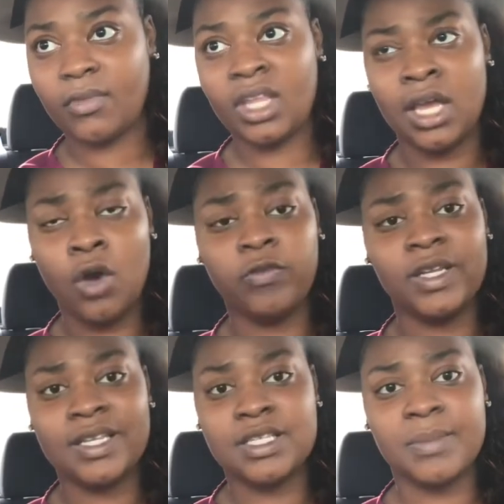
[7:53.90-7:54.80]
and
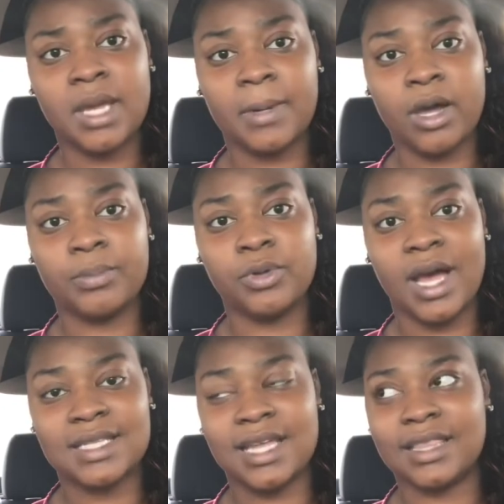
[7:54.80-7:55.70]
hopefully this will be able to help you
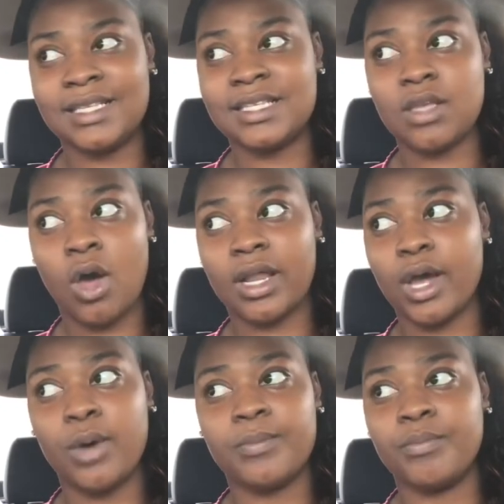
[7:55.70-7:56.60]
guys now this is all to
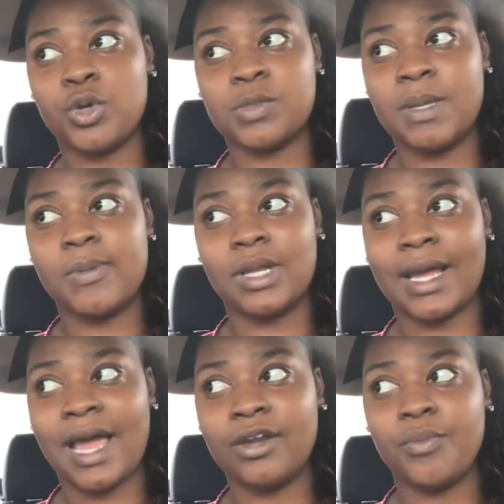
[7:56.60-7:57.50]
help most people
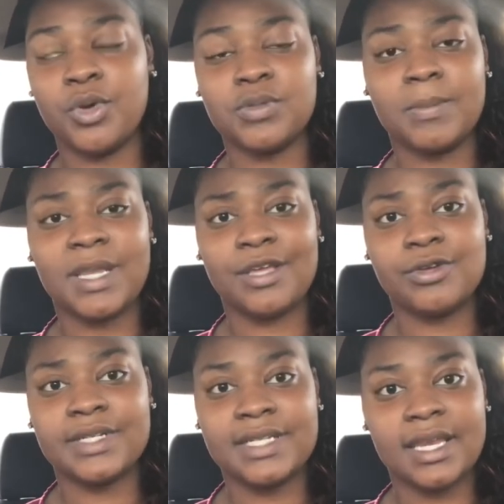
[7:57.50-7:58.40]
like i know most people that
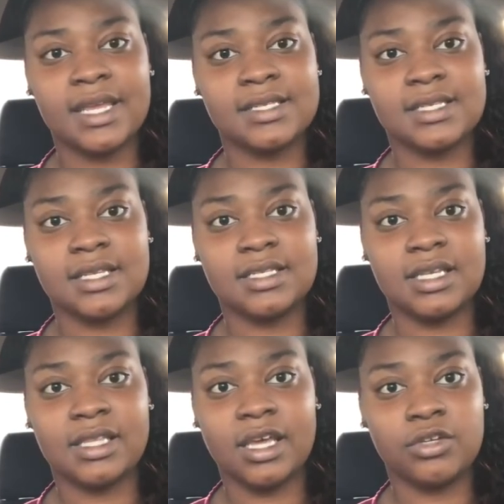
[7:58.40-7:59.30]
usually take the
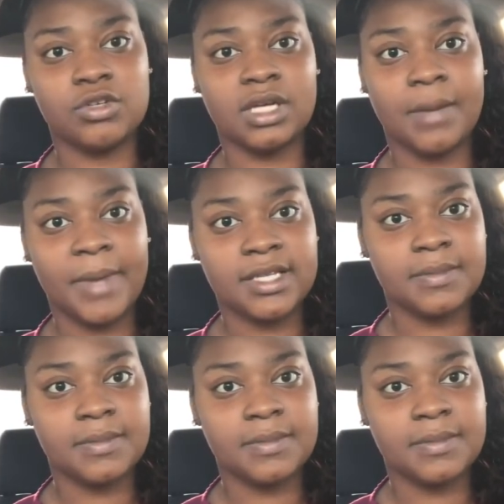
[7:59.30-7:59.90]
ncct they'll usually come back to